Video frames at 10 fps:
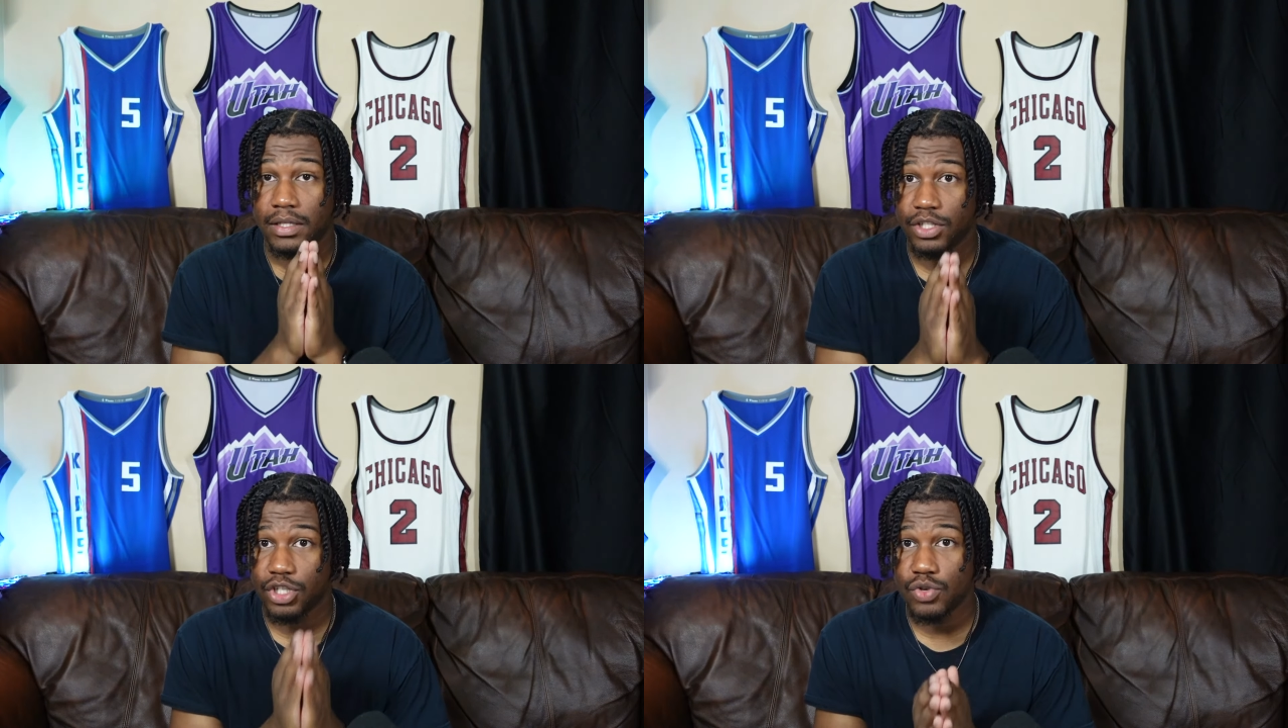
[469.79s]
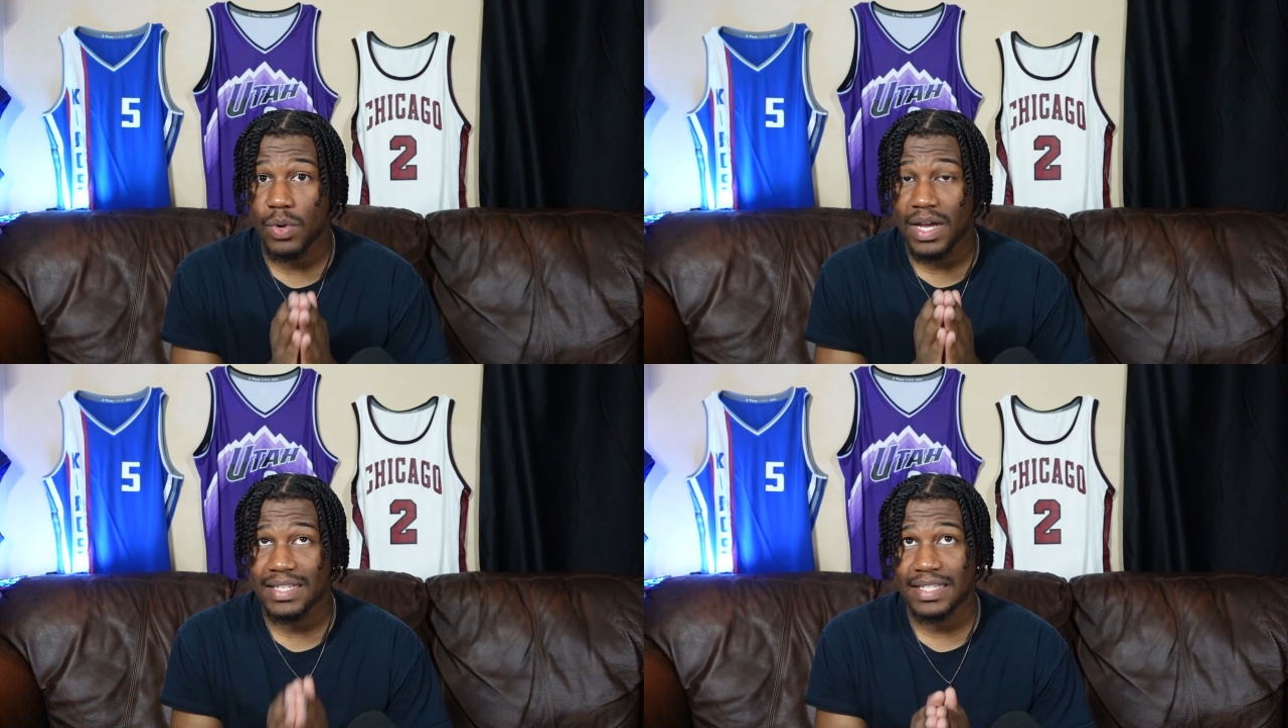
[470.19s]
The
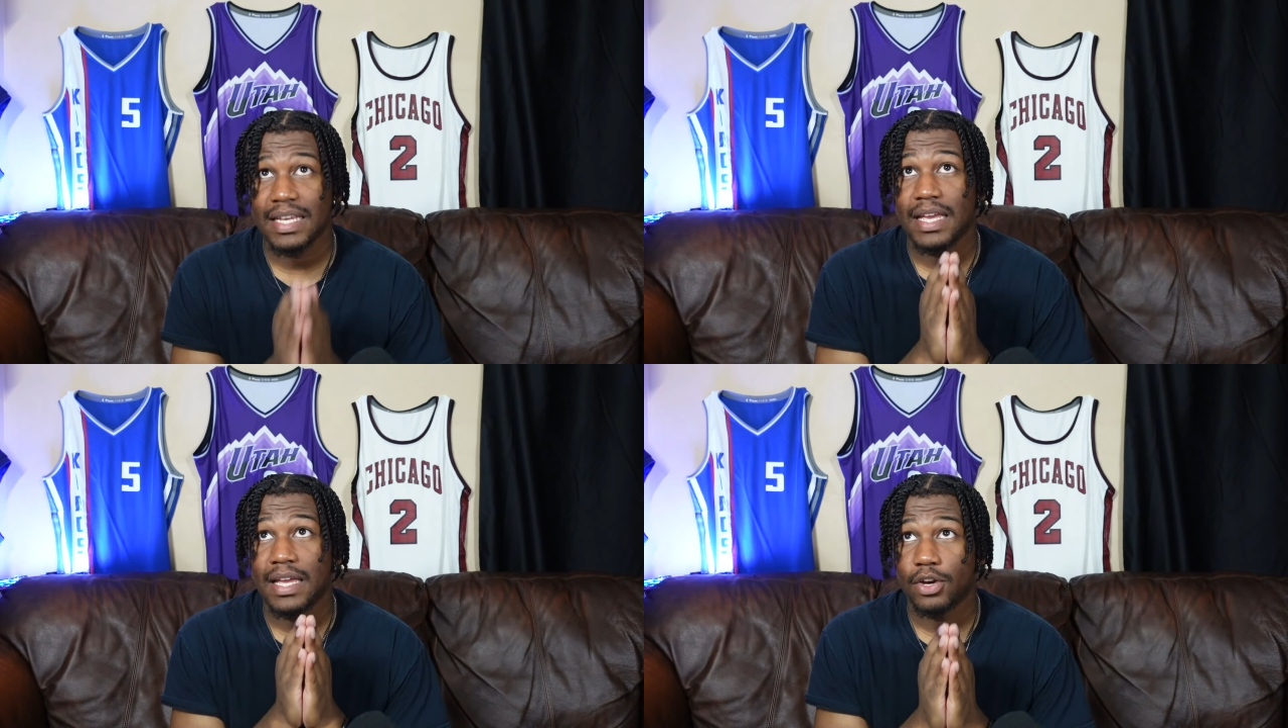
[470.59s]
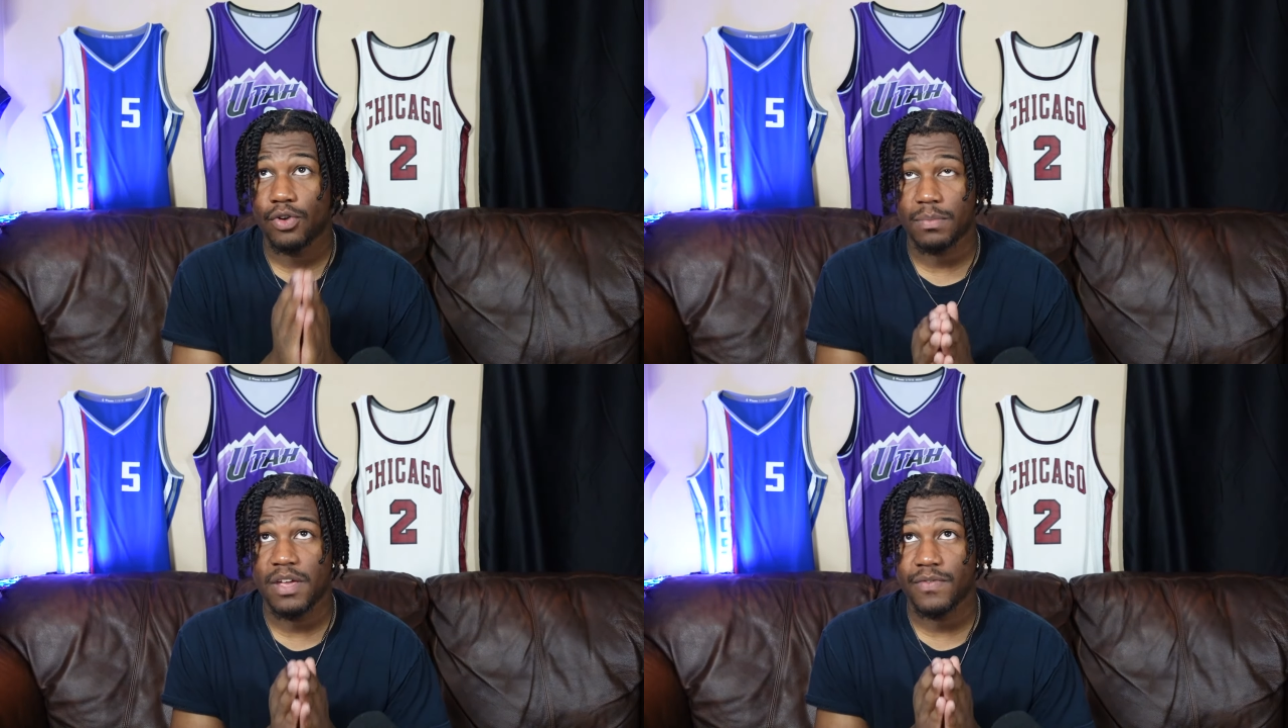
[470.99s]
U.S.,
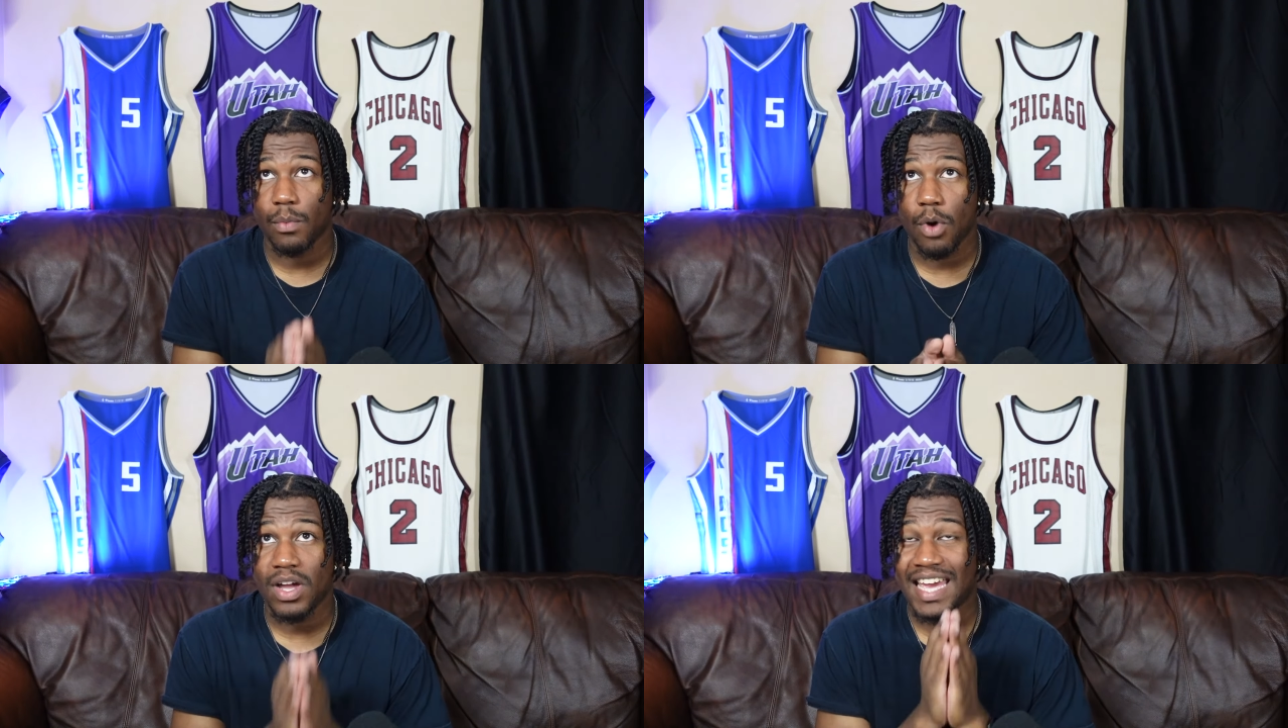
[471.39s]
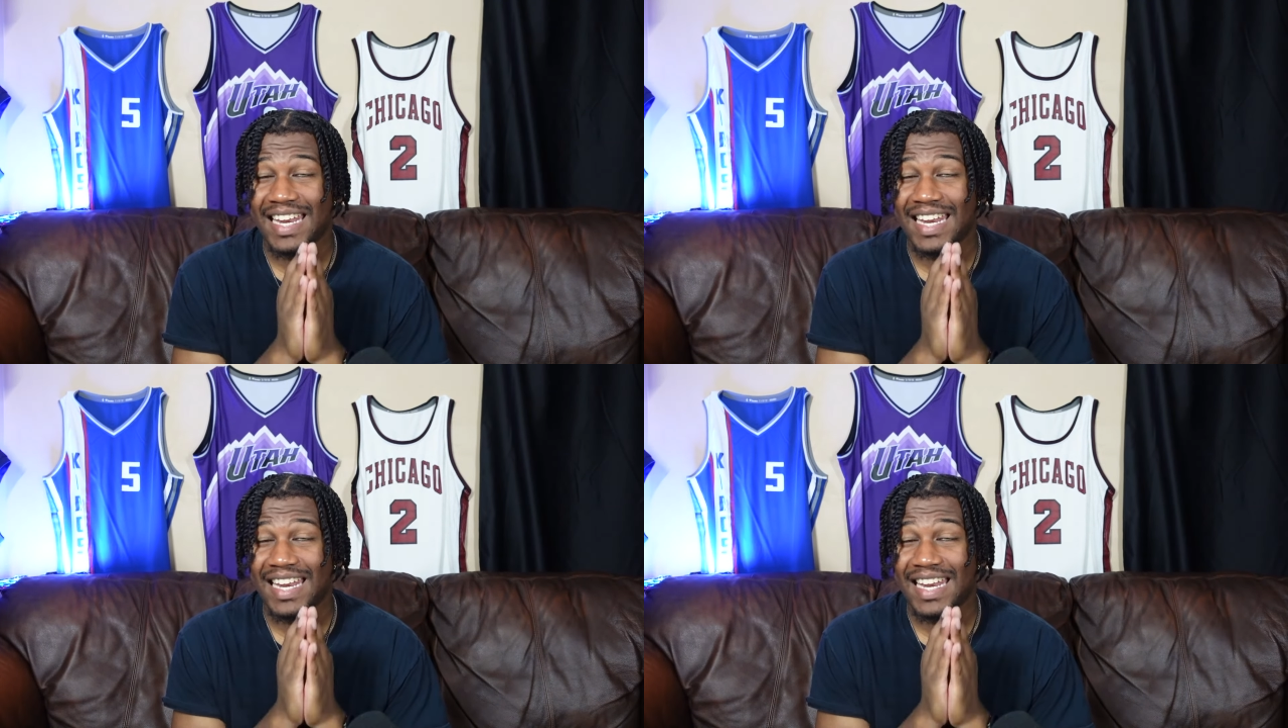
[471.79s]
correct me if I'm wrong,